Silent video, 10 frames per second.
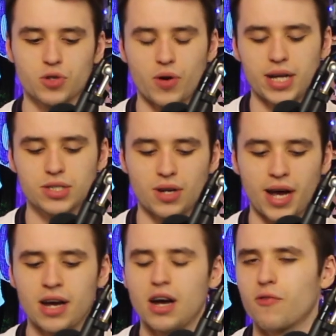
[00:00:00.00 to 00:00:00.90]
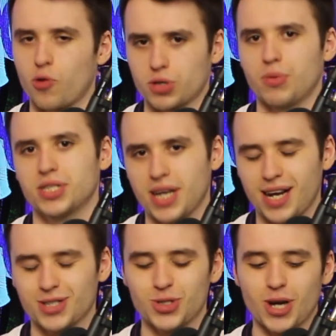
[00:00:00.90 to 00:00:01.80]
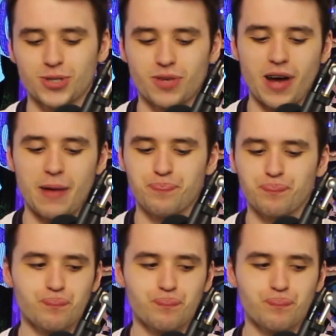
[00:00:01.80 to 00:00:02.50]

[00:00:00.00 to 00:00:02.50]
credit tonight. Of course, I'm going to say that as a Chelsea fan.